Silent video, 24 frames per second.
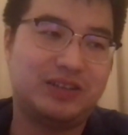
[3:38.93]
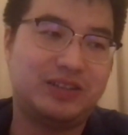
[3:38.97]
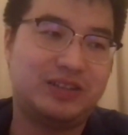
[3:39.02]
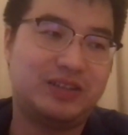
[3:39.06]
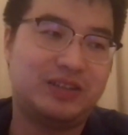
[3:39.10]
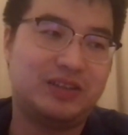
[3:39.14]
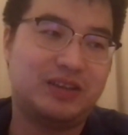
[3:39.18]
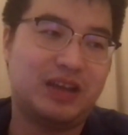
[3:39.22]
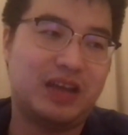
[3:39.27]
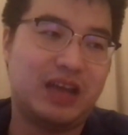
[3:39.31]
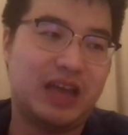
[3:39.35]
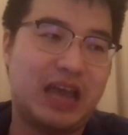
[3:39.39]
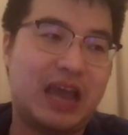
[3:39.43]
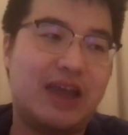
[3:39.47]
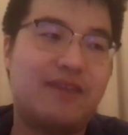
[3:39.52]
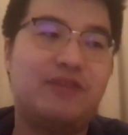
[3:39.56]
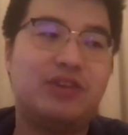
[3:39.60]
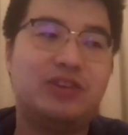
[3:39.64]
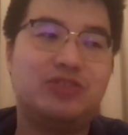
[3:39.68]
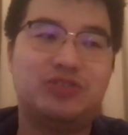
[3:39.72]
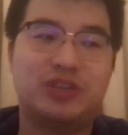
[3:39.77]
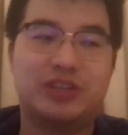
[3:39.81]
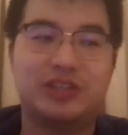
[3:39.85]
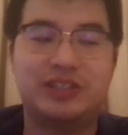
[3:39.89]
their
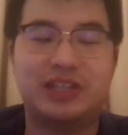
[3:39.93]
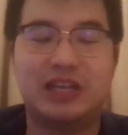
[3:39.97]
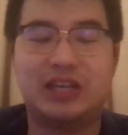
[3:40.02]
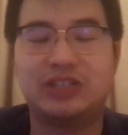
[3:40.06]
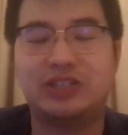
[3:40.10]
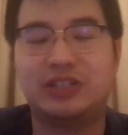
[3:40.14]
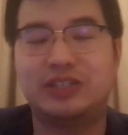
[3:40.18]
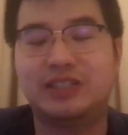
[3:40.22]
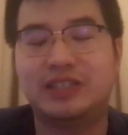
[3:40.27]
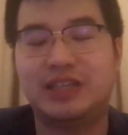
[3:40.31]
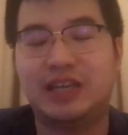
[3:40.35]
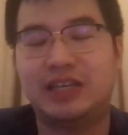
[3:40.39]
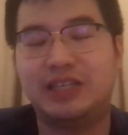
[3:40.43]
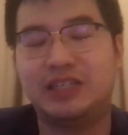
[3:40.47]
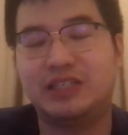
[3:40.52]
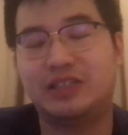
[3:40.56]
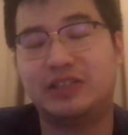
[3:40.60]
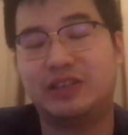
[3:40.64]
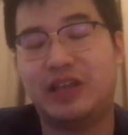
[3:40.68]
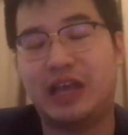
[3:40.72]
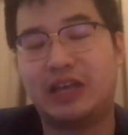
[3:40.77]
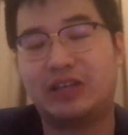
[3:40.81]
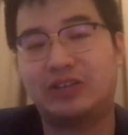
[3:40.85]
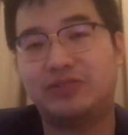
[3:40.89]
average transaction size
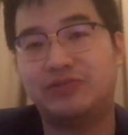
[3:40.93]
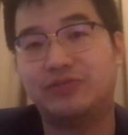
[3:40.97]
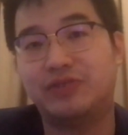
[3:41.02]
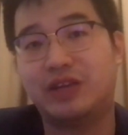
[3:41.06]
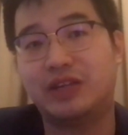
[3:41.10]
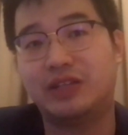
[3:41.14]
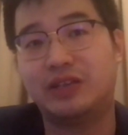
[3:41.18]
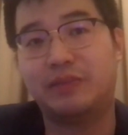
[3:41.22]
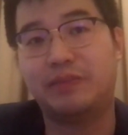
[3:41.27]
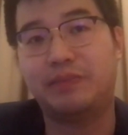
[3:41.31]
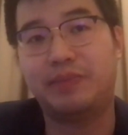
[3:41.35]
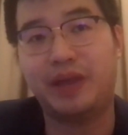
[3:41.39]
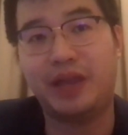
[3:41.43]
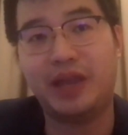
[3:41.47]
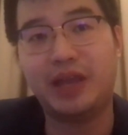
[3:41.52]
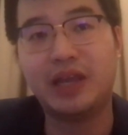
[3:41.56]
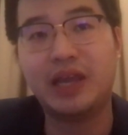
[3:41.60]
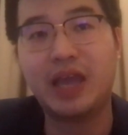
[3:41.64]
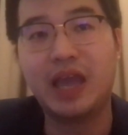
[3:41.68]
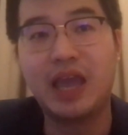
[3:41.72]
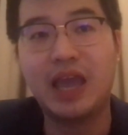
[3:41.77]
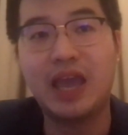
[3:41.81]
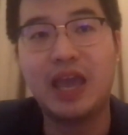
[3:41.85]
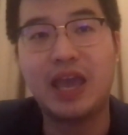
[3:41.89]
is actually rather
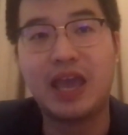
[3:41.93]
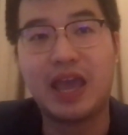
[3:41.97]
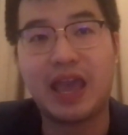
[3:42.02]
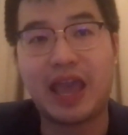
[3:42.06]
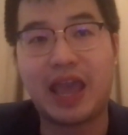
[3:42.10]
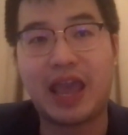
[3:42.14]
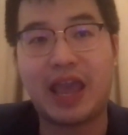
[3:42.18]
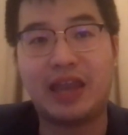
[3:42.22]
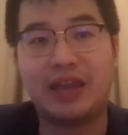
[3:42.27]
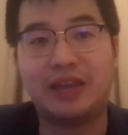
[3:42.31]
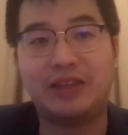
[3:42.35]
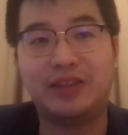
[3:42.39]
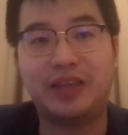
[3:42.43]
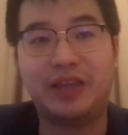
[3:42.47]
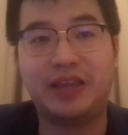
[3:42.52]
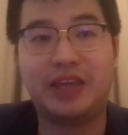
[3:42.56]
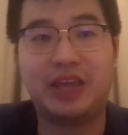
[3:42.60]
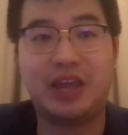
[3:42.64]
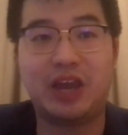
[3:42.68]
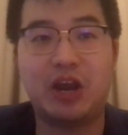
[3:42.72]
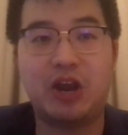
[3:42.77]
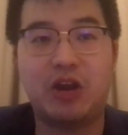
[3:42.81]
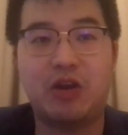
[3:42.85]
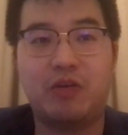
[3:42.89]
big, and they
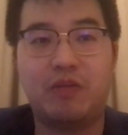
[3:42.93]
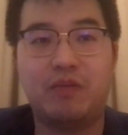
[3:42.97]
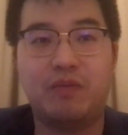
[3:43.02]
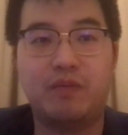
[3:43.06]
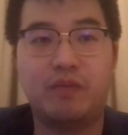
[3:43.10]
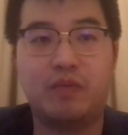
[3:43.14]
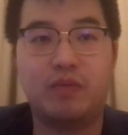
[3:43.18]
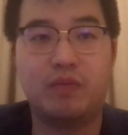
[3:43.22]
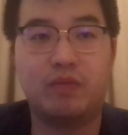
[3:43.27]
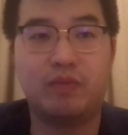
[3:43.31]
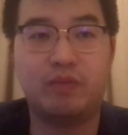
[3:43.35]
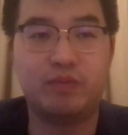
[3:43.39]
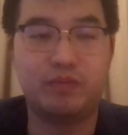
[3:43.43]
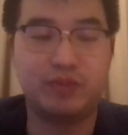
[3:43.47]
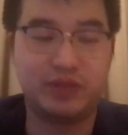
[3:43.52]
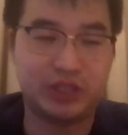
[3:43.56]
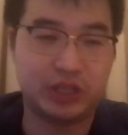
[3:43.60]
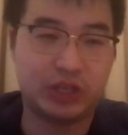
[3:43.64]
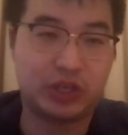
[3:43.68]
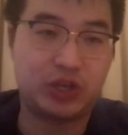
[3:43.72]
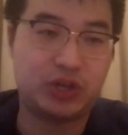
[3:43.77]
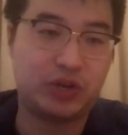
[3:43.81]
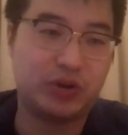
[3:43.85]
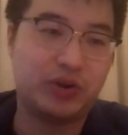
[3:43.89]
care
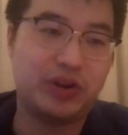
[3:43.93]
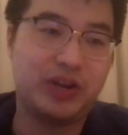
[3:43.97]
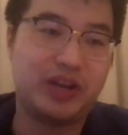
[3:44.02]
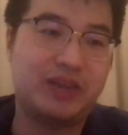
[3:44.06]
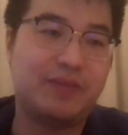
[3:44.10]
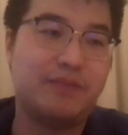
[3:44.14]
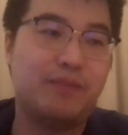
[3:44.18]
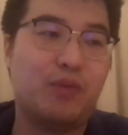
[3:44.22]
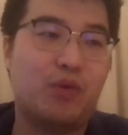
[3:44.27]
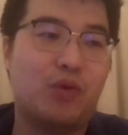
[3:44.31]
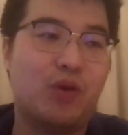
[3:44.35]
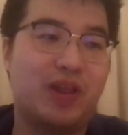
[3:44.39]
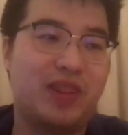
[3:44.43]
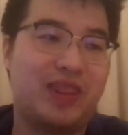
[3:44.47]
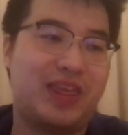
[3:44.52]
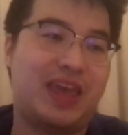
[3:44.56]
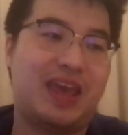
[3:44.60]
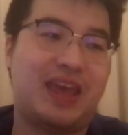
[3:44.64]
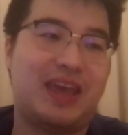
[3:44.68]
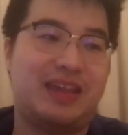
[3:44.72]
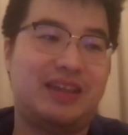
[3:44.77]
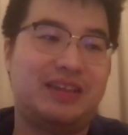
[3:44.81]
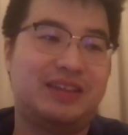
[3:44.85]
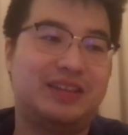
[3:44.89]
security more
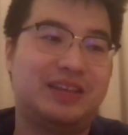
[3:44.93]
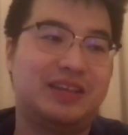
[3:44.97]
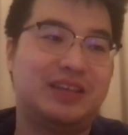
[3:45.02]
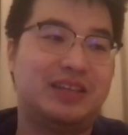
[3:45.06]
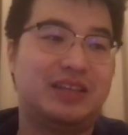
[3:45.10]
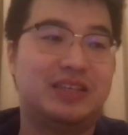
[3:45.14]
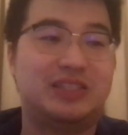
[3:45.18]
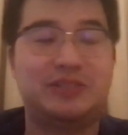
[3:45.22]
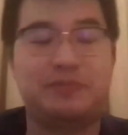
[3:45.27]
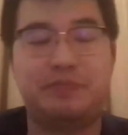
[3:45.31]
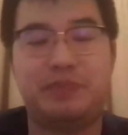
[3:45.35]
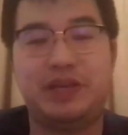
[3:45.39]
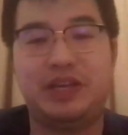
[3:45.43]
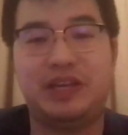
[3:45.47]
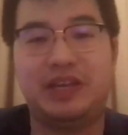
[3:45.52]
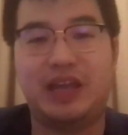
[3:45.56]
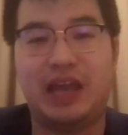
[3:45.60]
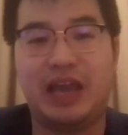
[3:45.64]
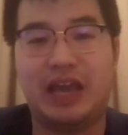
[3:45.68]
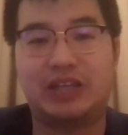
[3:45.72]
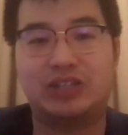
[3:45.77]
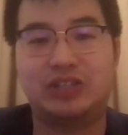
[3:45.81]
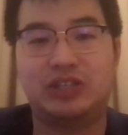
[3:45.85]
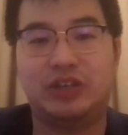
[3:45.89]
than the, the speed
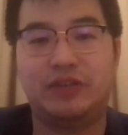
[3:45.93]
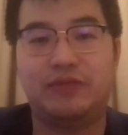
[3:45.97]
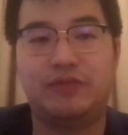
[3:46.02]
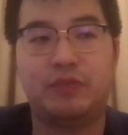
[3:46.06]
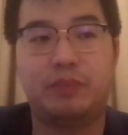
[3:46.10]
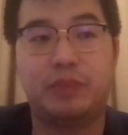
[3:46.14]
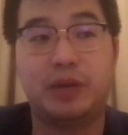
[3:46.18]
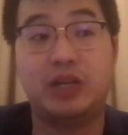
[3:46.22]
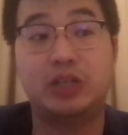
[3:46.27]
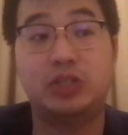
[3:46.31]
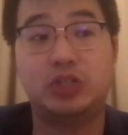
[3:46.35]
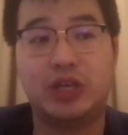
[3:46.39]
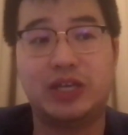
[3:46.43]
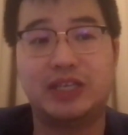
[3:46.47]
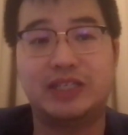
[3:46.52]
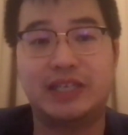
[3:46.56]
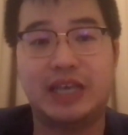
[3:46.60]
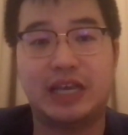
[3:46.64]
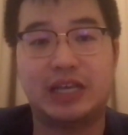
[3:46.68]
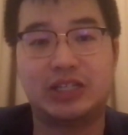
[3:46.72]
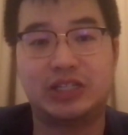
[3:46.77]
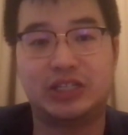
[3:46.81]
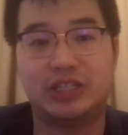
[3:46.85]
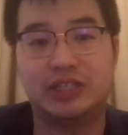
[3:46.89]
actually for per
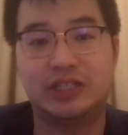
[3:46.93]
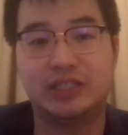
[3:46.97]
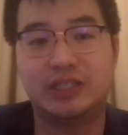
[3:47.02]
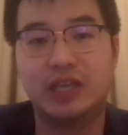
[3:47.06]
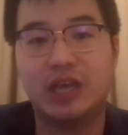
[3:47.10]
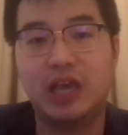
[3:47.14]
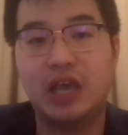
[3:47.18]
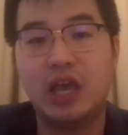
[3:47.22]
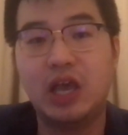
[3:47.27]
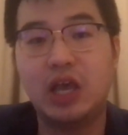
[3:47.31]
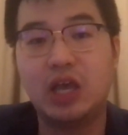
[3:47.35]
transactions.